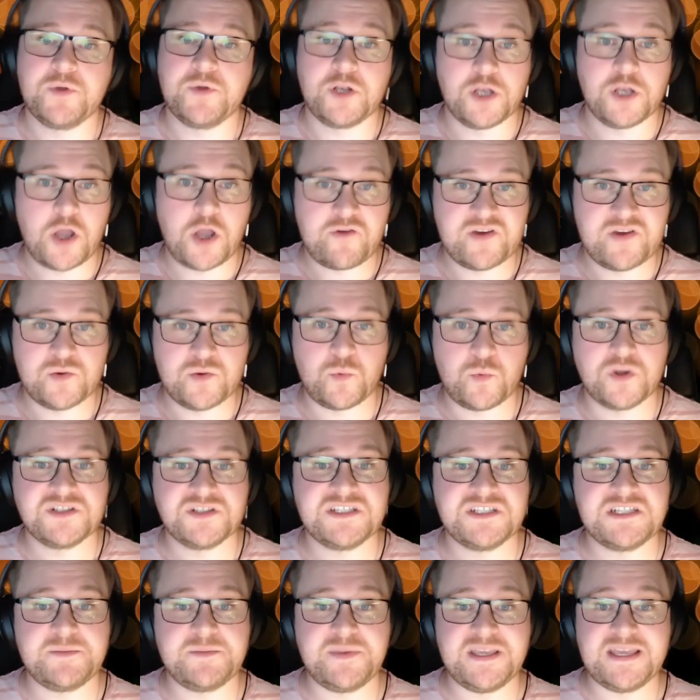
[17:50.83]
but Lauren
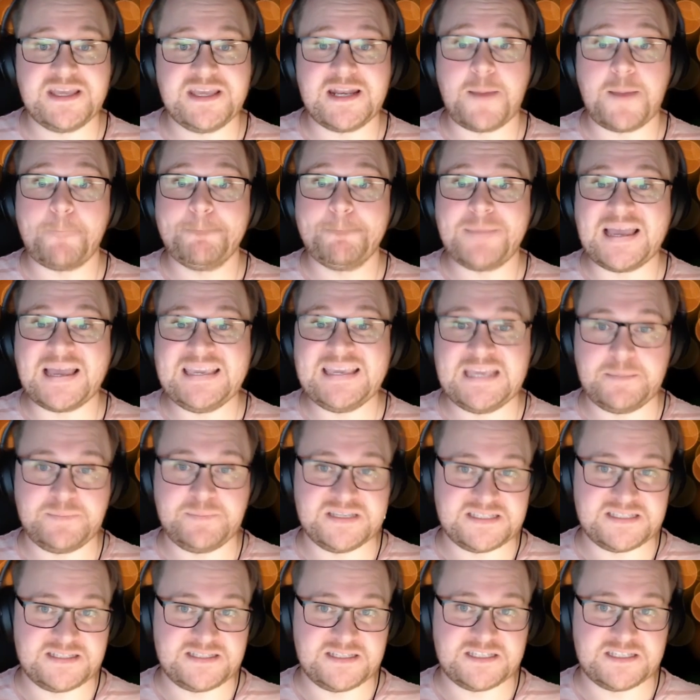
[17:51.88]
wanted to begin a bike
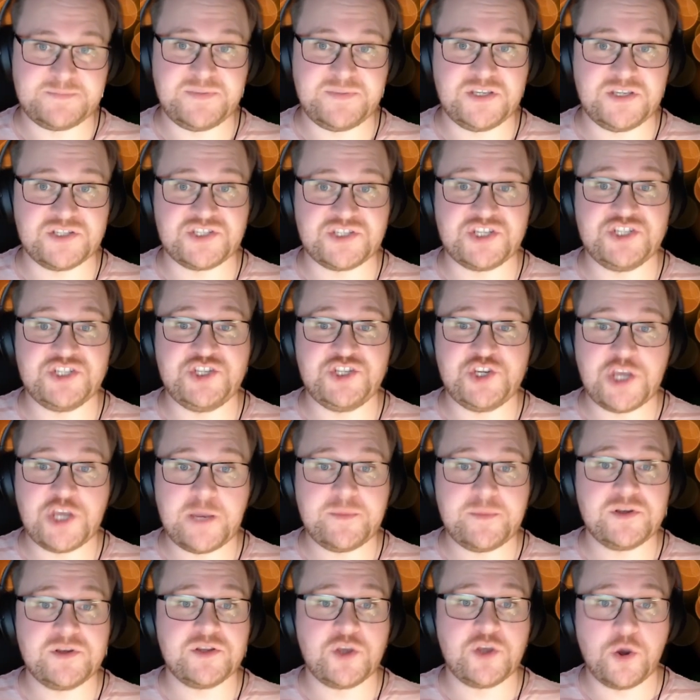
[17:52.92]
business because a
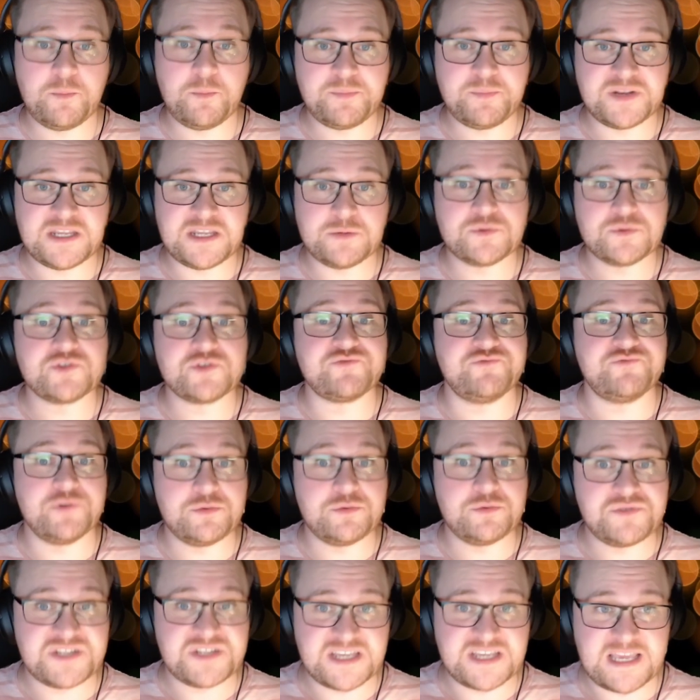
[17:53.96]
German company was
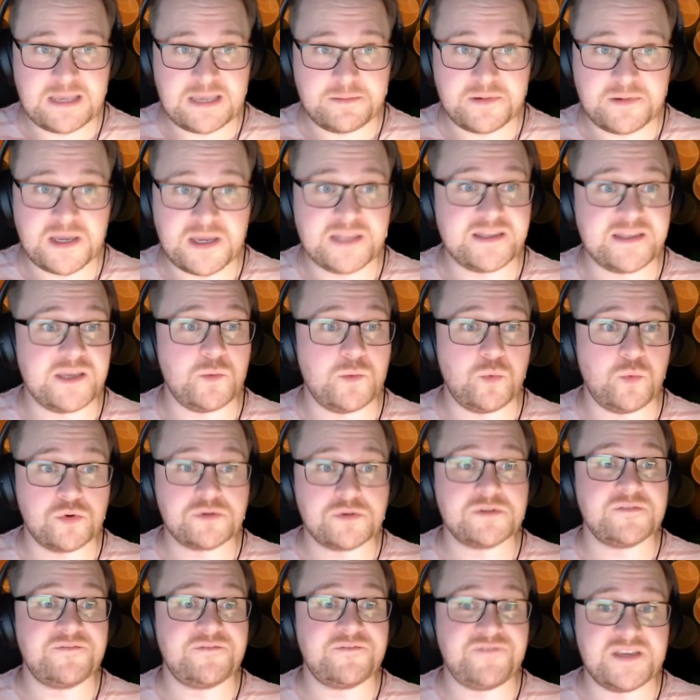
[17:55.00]
rude to him and they
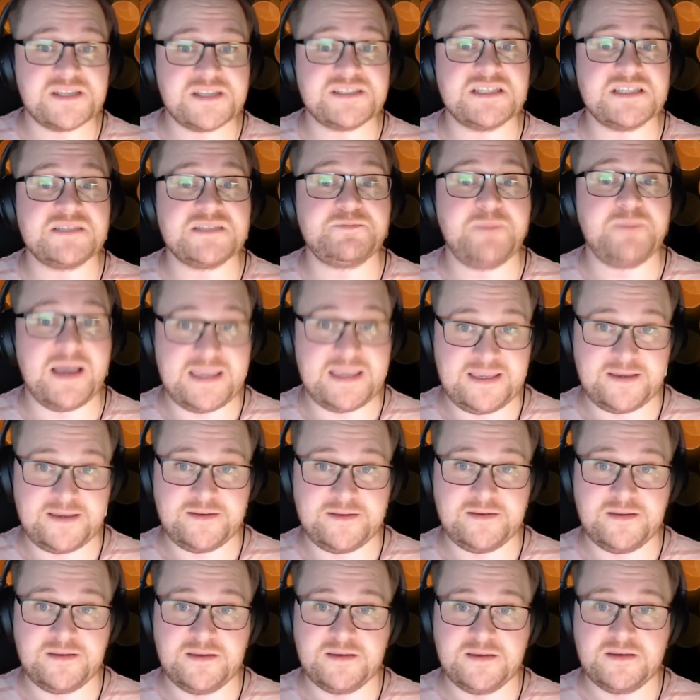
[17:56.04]
wouldn't fix his bike.
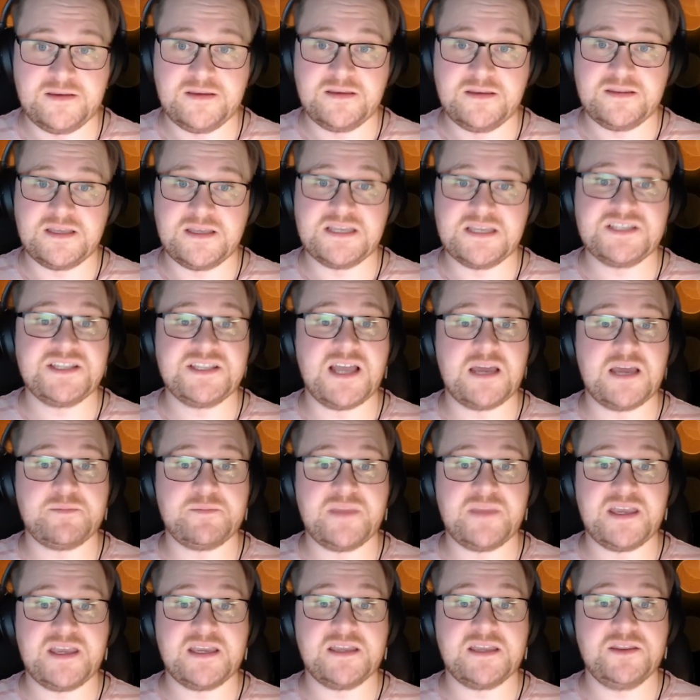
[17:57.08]
They started
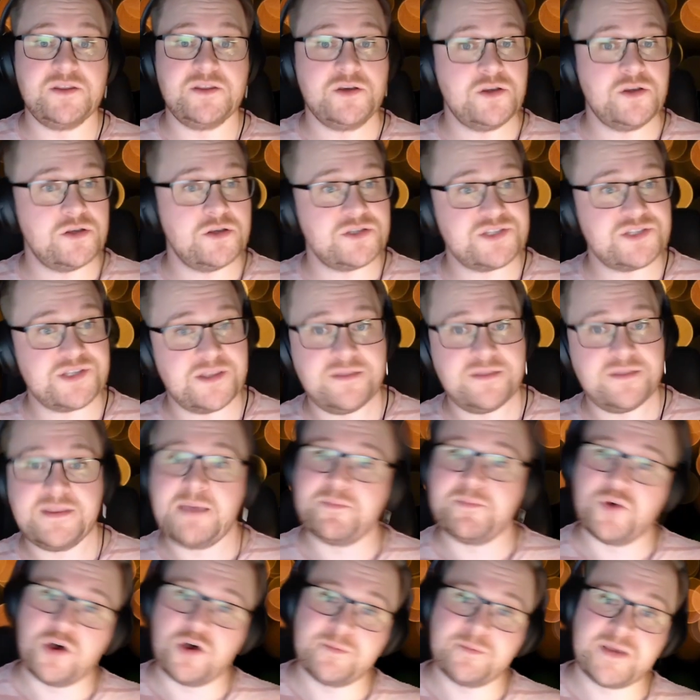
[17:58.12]
making those,
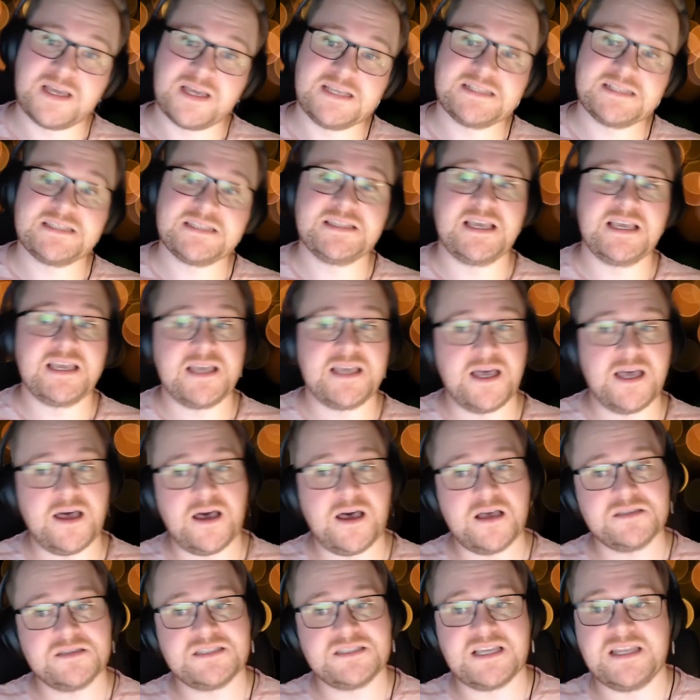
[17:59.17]
then motorbikes, then
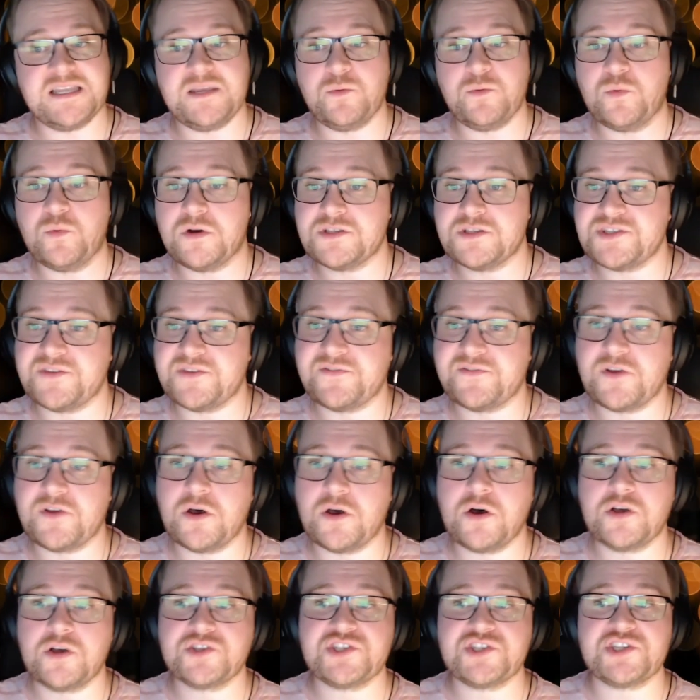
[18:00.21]
cars, and it was of
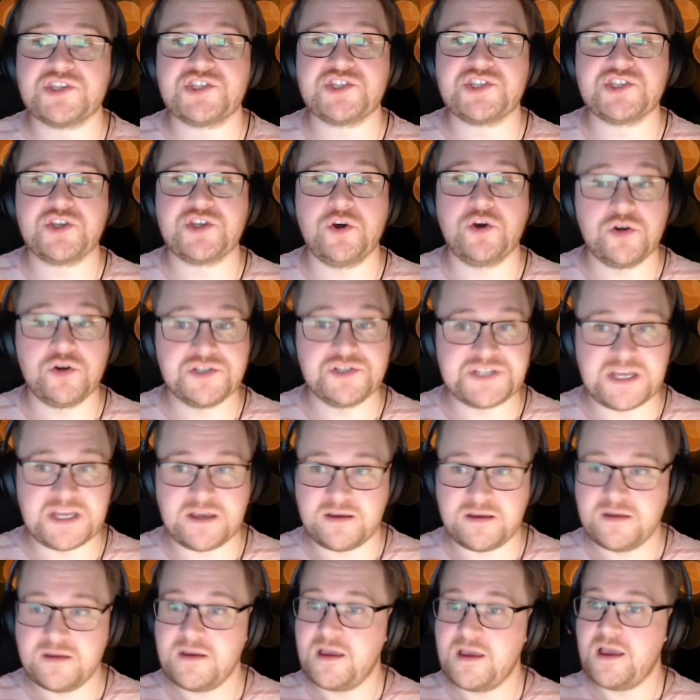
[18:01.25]
course
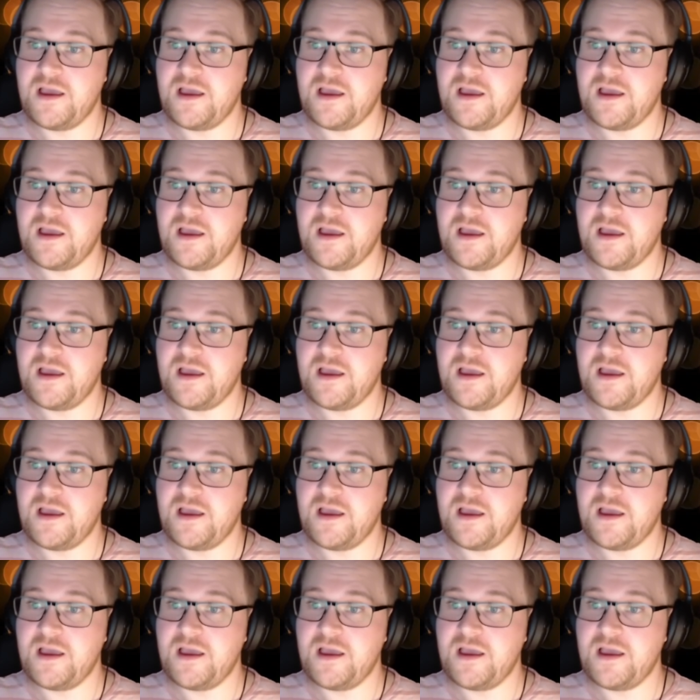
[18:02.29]
Skoda.